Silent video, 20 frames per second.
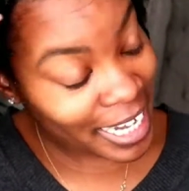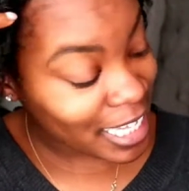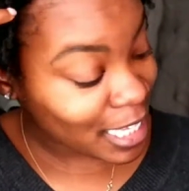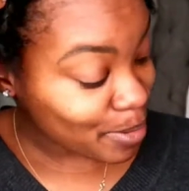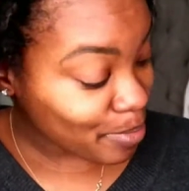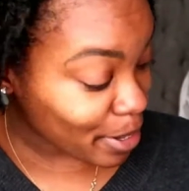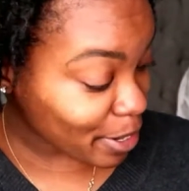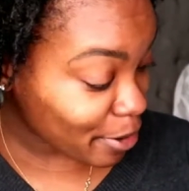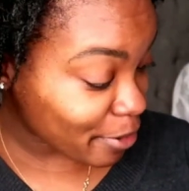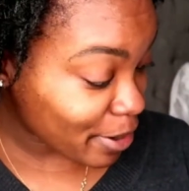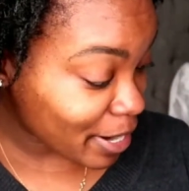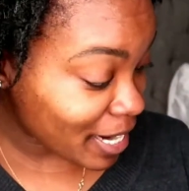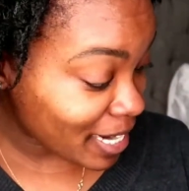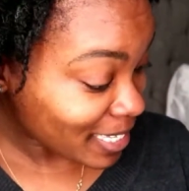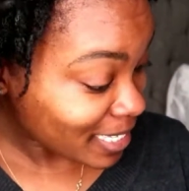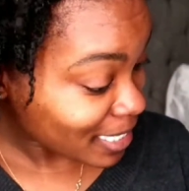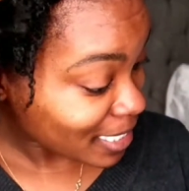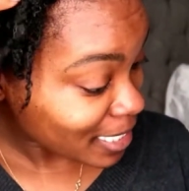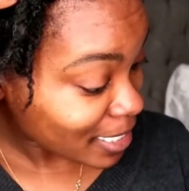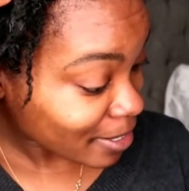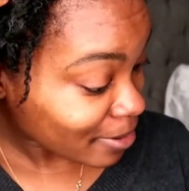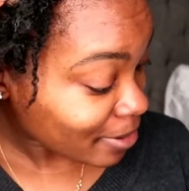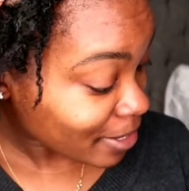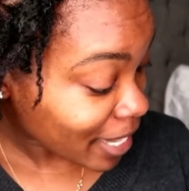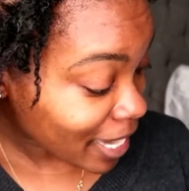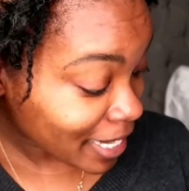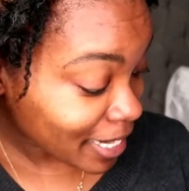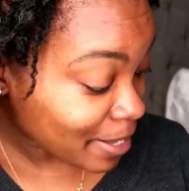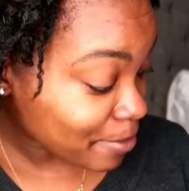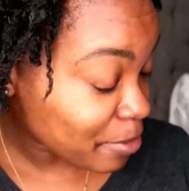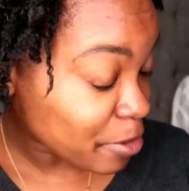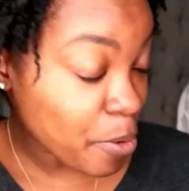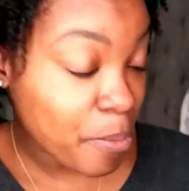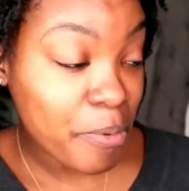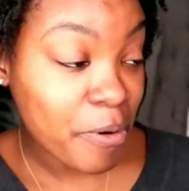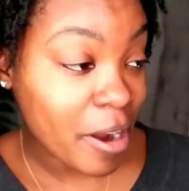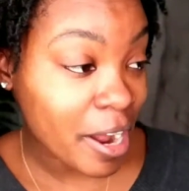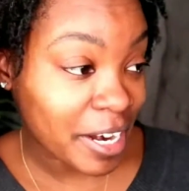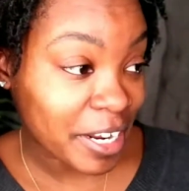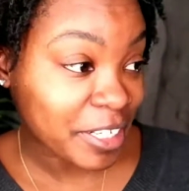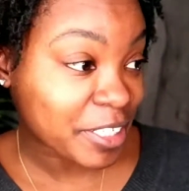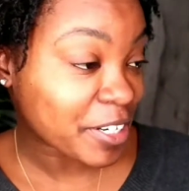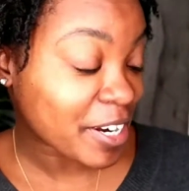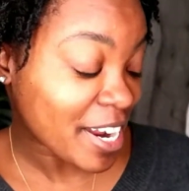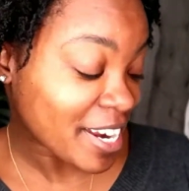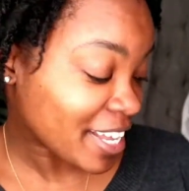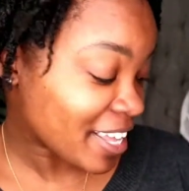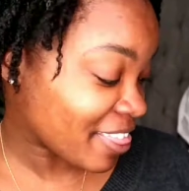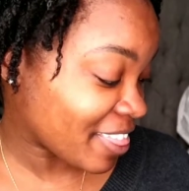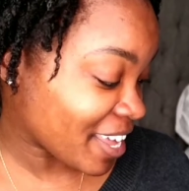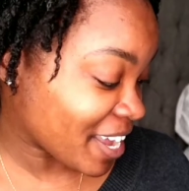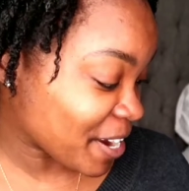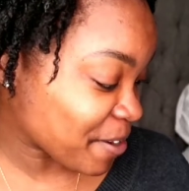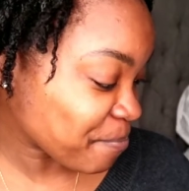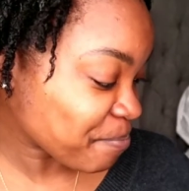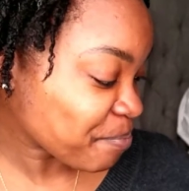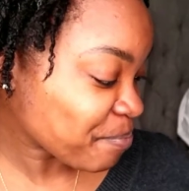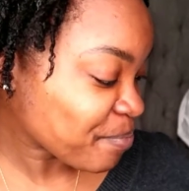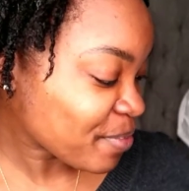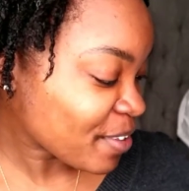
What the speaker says: It's my grays. It's not no product or anything.